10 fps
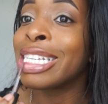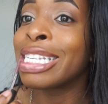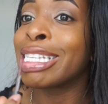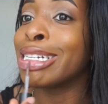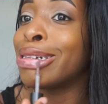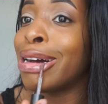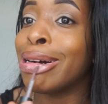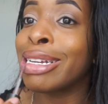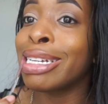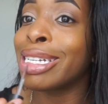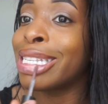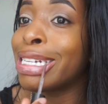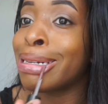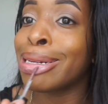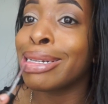So do I wish it was
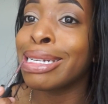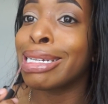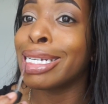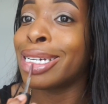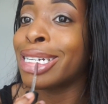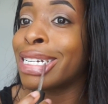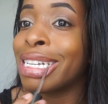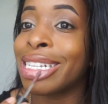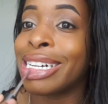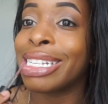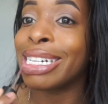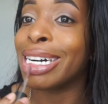different changing my child's father?